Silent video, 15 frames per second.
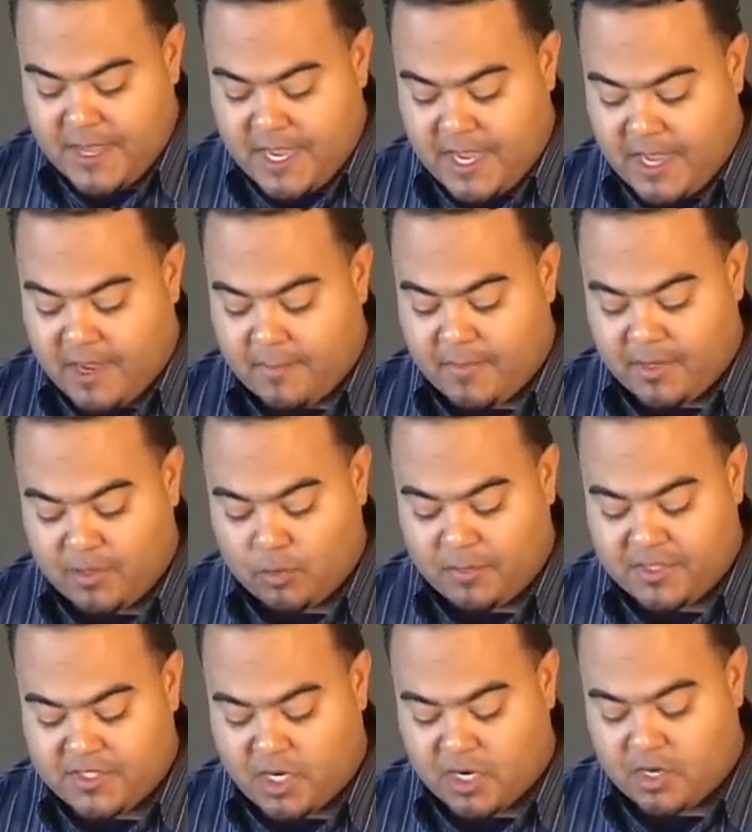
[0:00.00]
But you'll
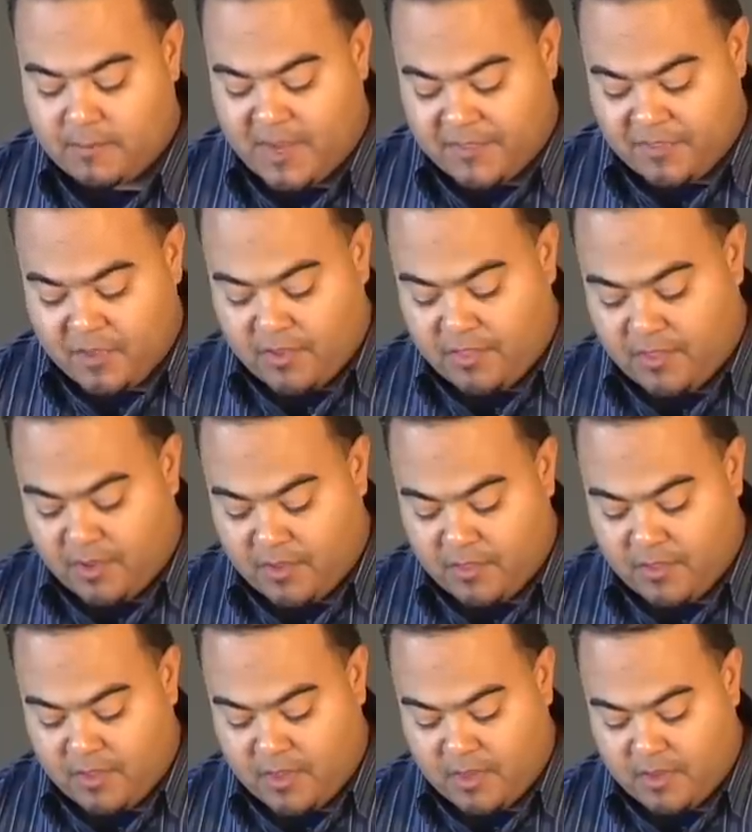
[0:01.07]
be talking about
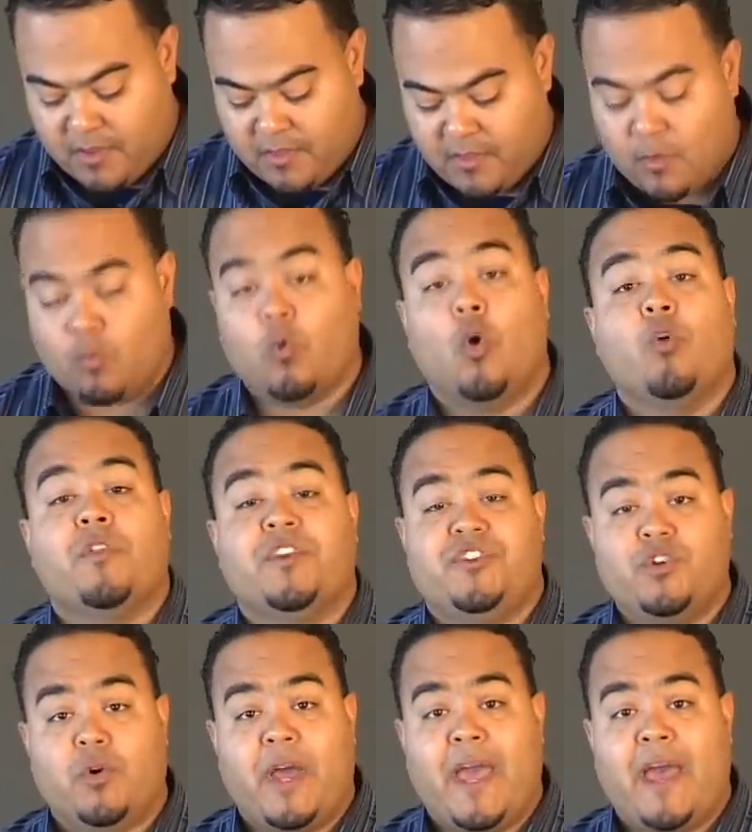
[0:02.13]
the role
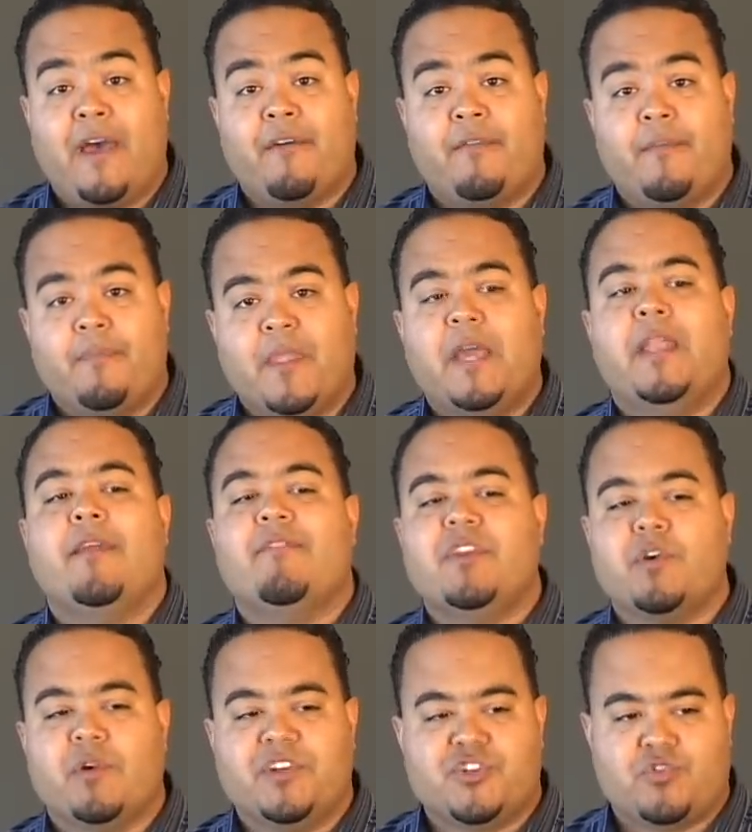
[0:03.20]
that you'll have. And even
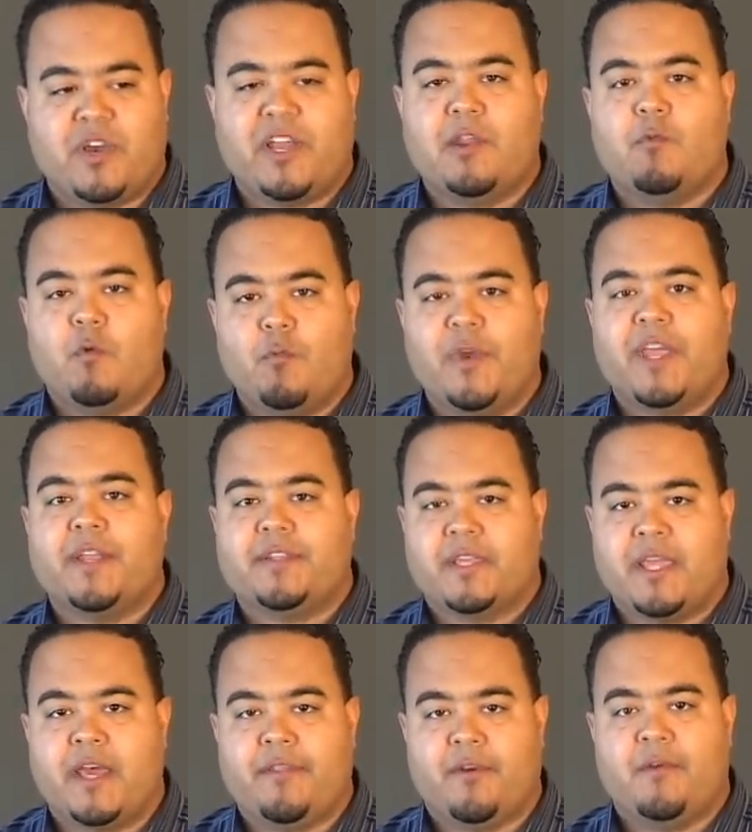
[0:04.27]
during training when we get
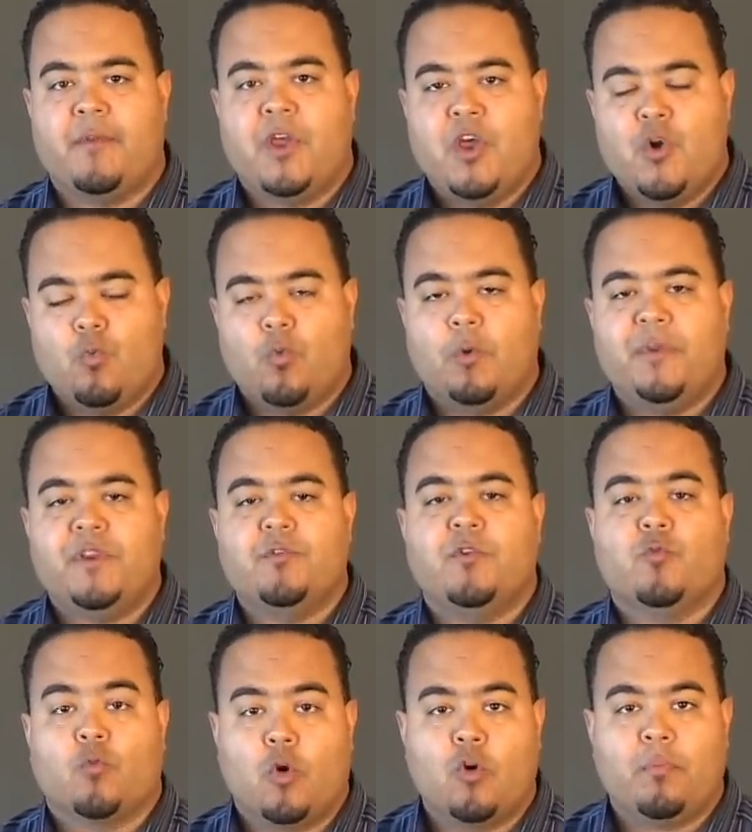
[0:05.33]
together, we'll be
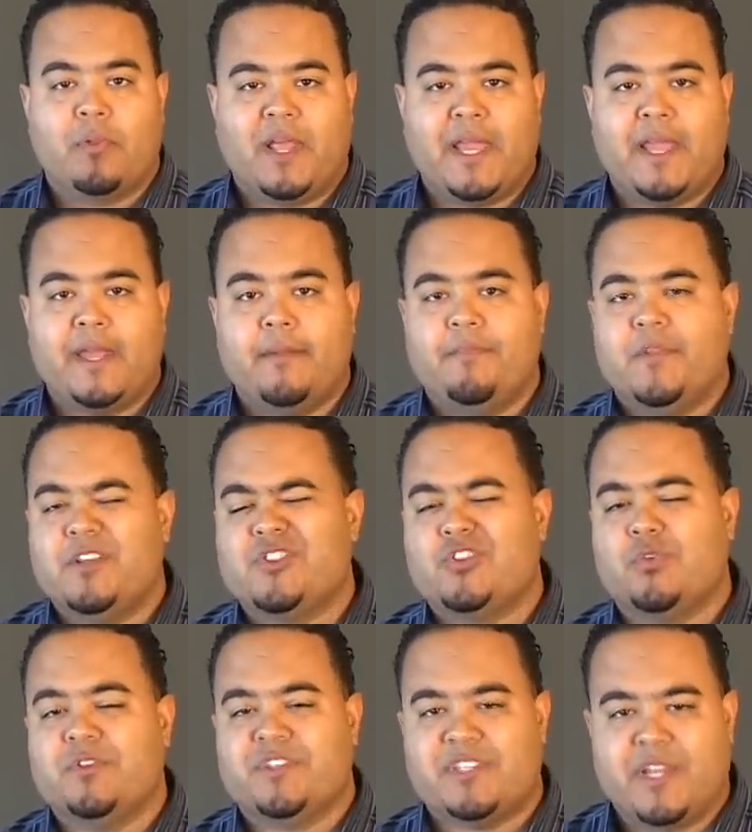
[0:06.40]
doing role playing,
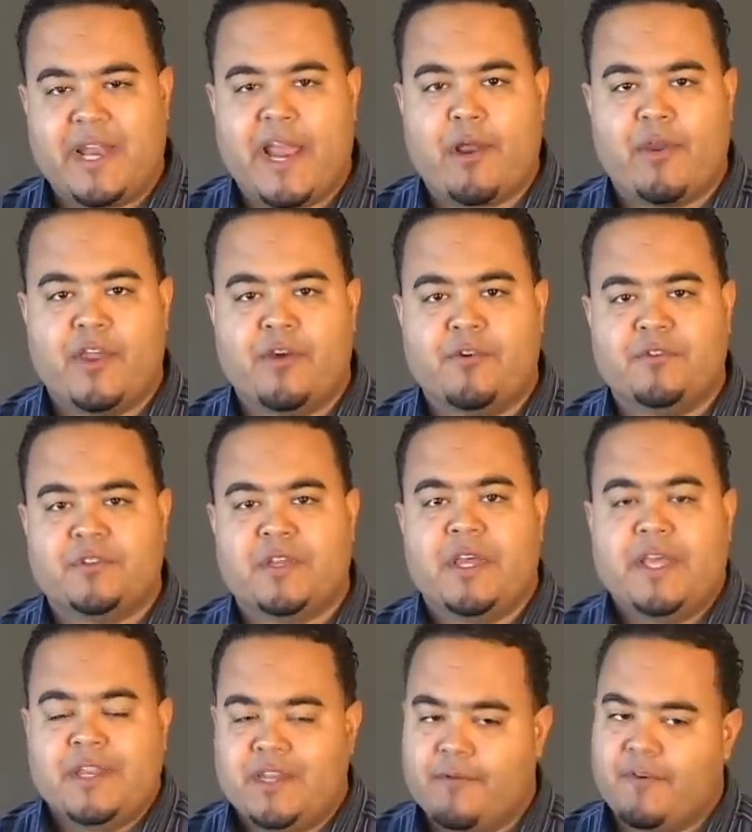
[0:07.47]
certain scenarios,
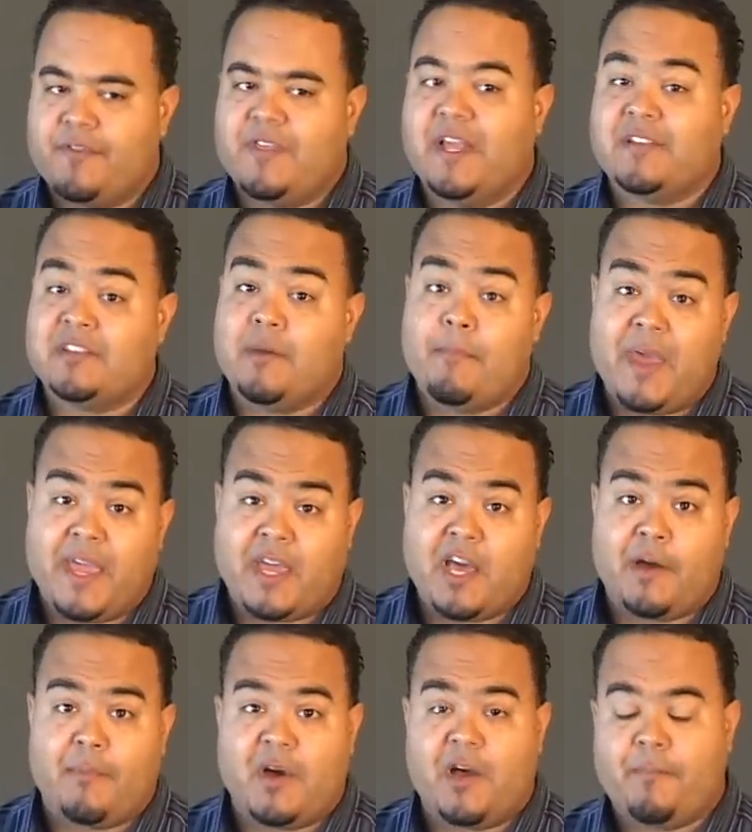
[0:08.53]
different things that may
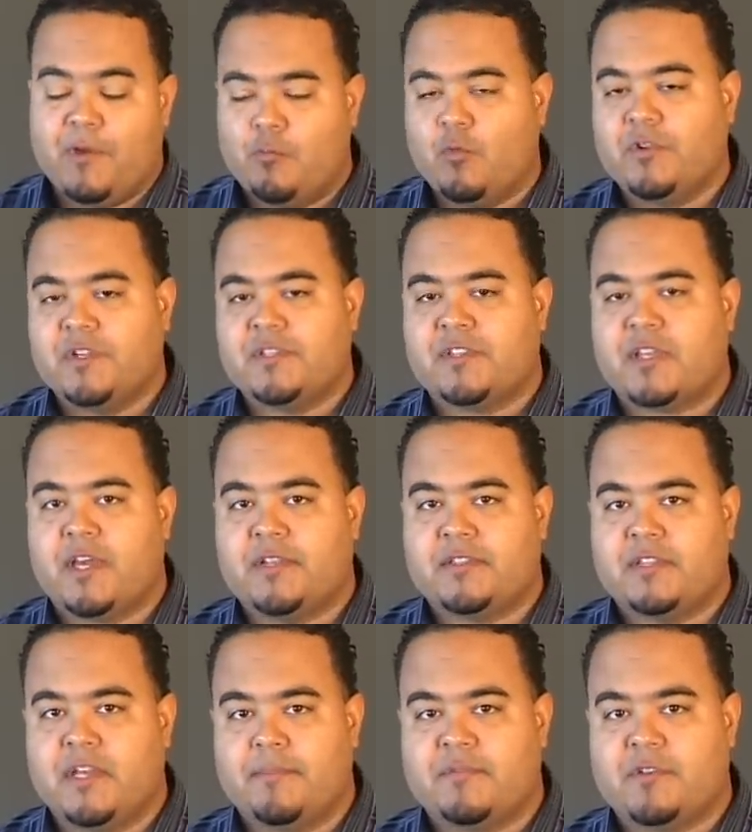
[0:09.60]
come up, and we'll
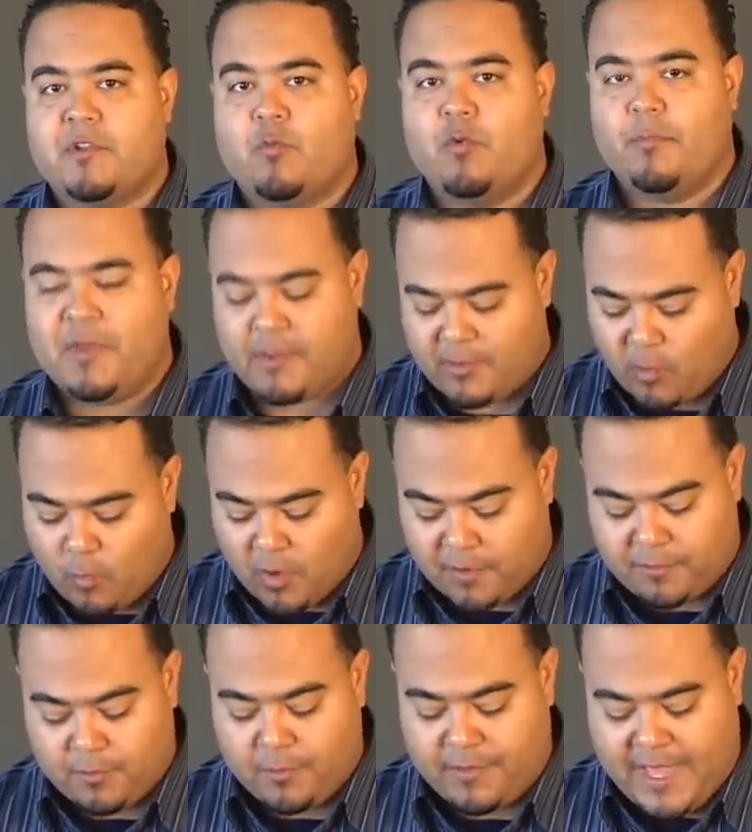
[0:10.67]
discuss them so that we'll be able to
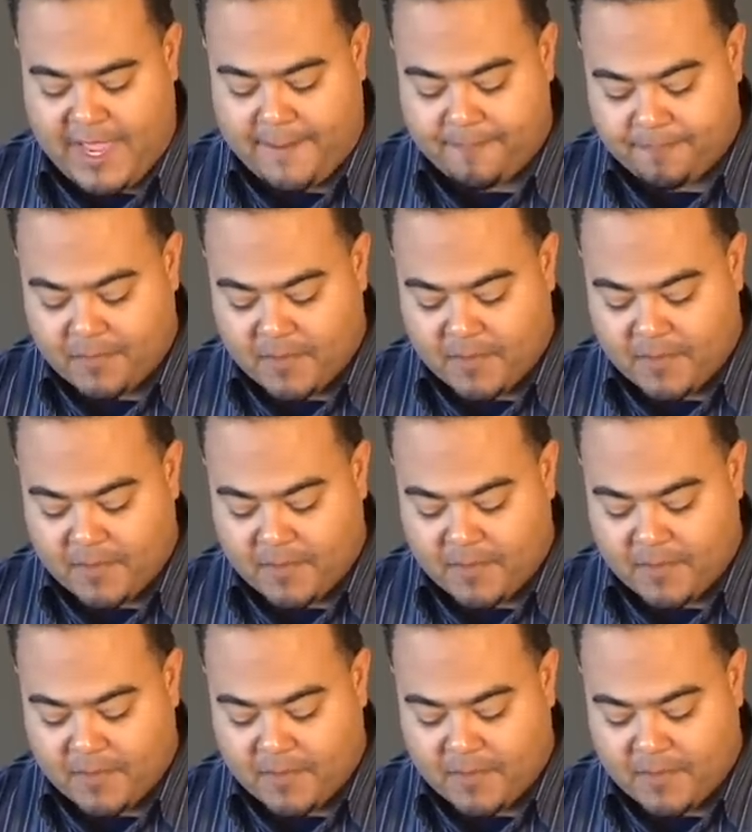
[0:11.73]
work through that.